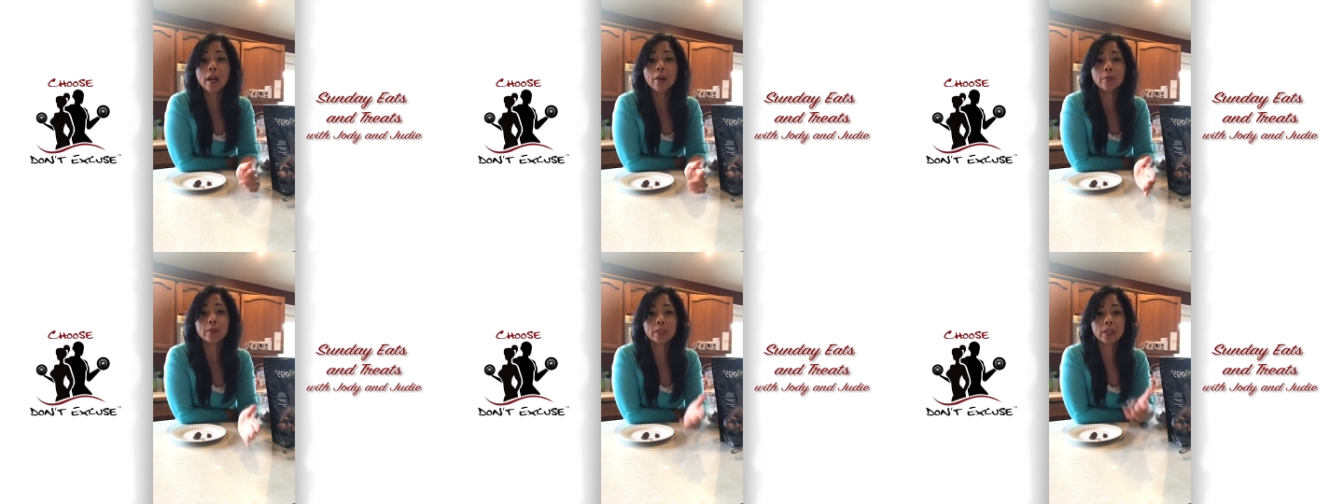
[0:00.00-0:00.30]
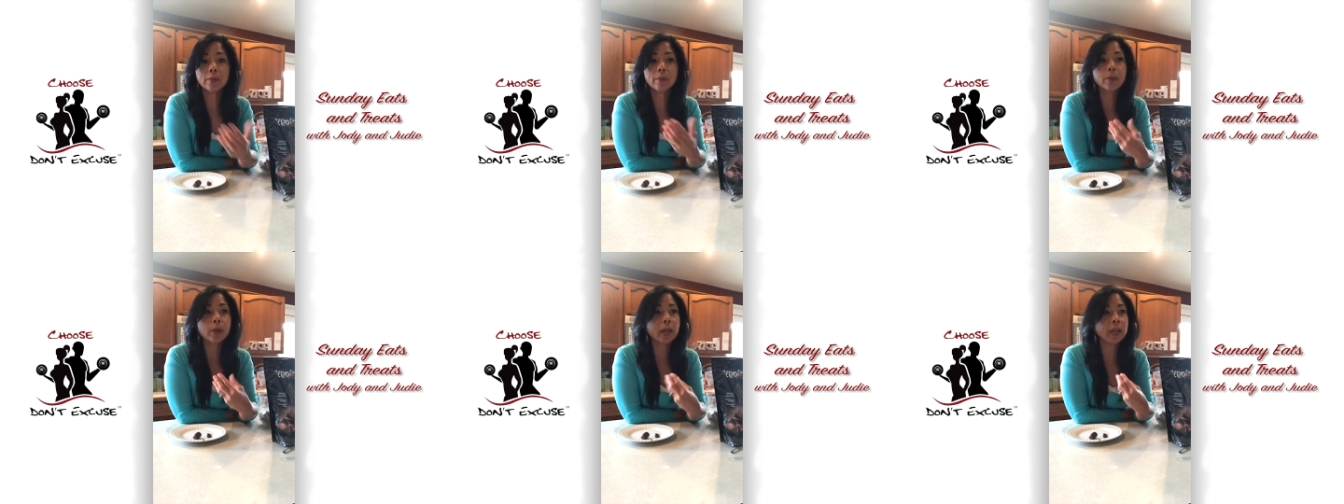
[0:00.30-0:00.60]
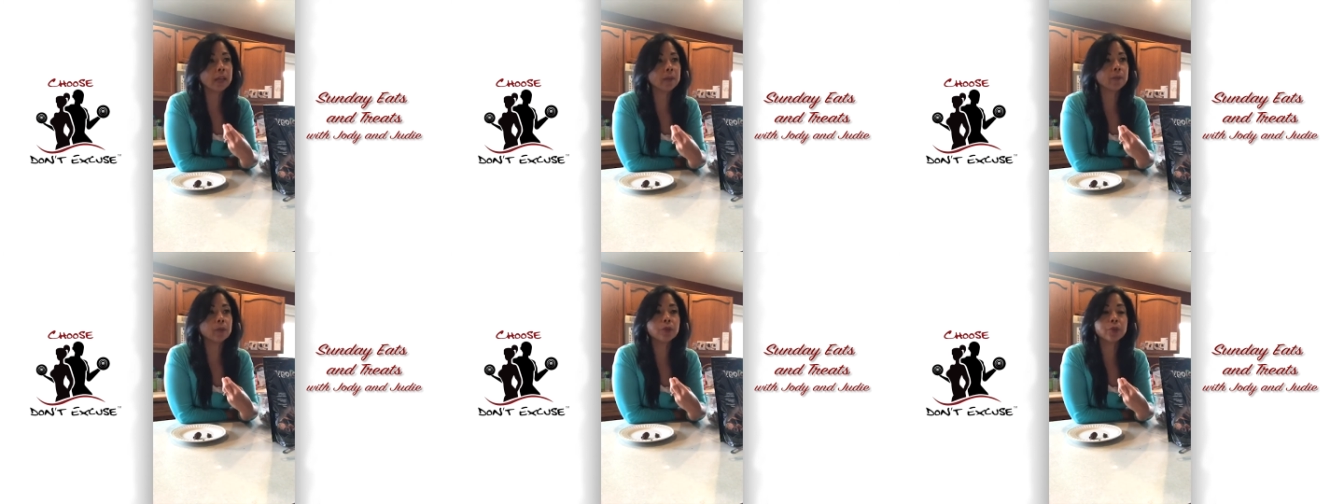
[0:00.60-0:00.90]
I was
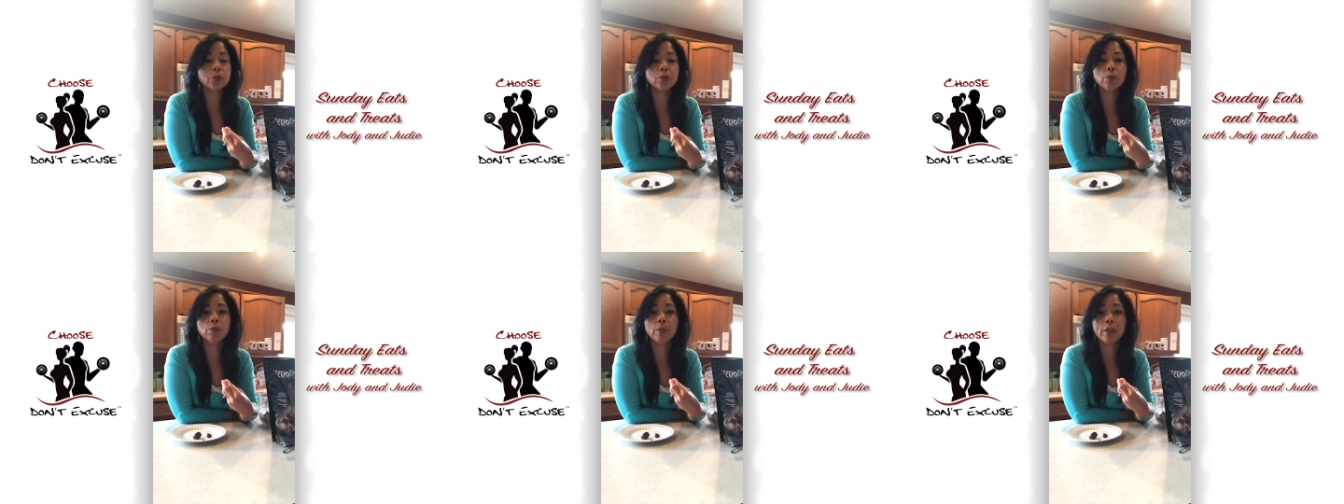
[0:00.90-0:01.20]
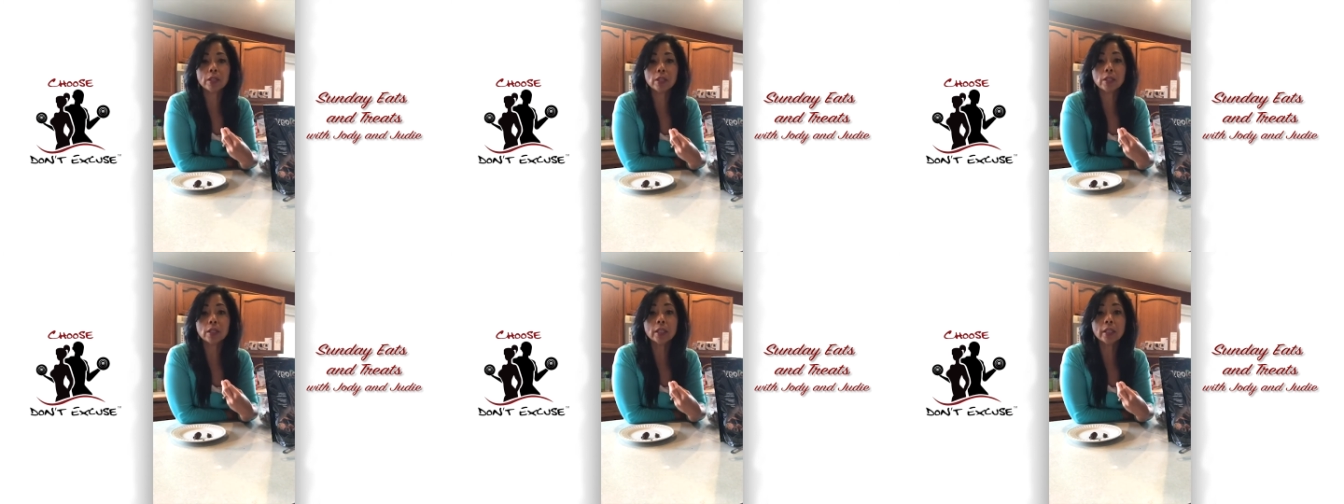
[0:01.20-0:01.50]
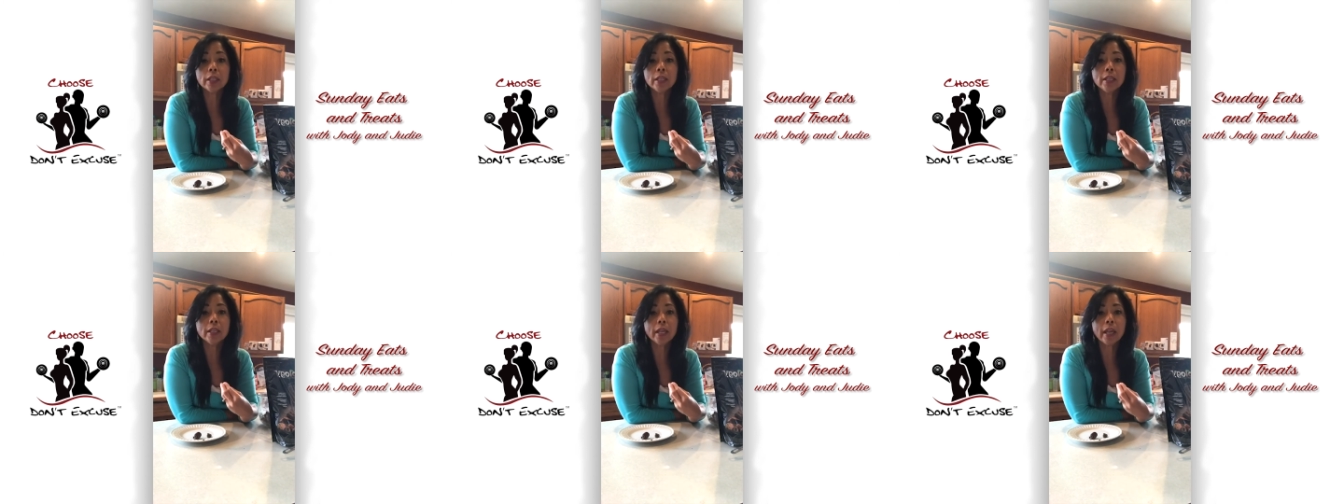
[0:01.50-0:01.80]
able to,
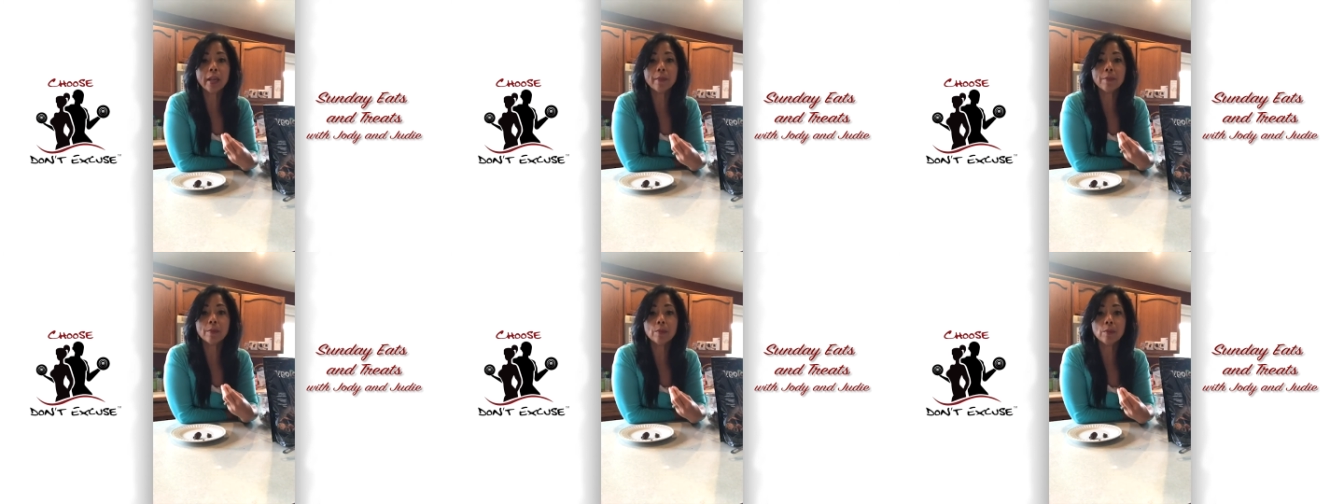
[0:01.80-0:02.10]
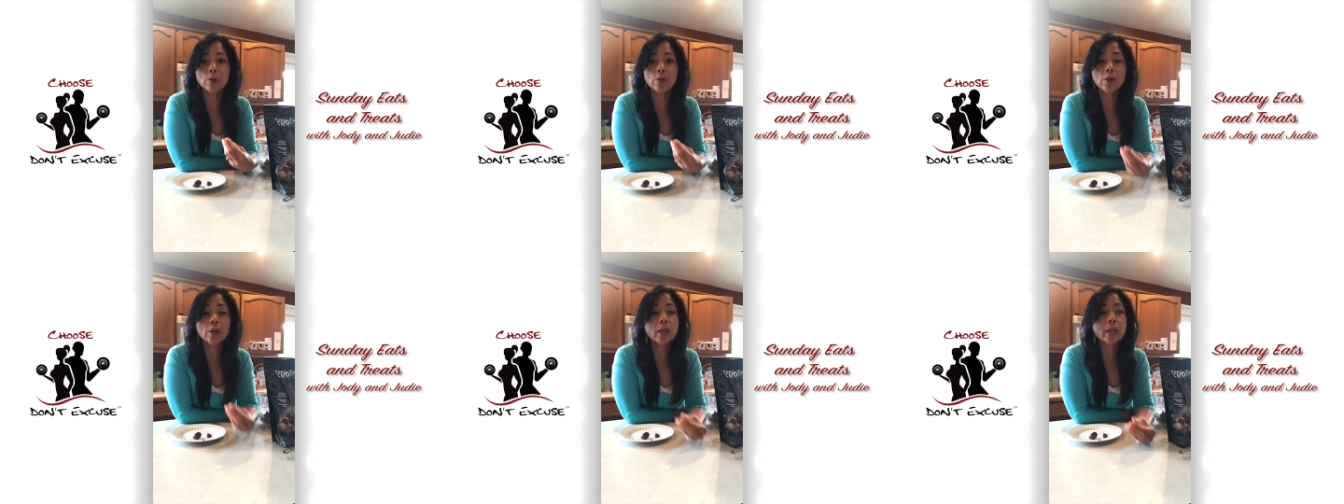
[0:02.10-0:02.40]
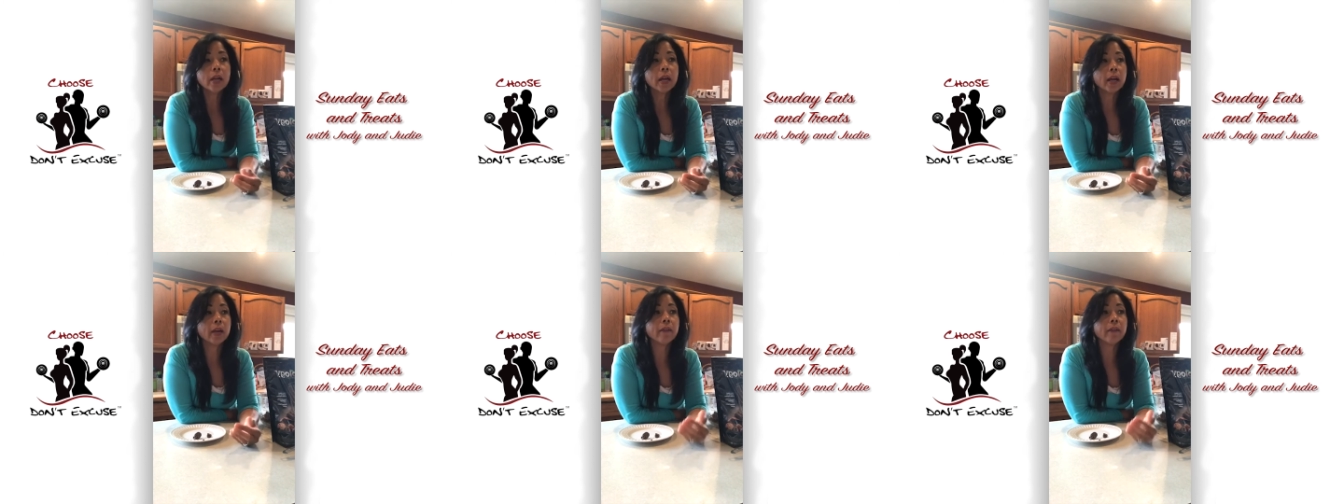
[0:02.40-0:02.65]
mentally capable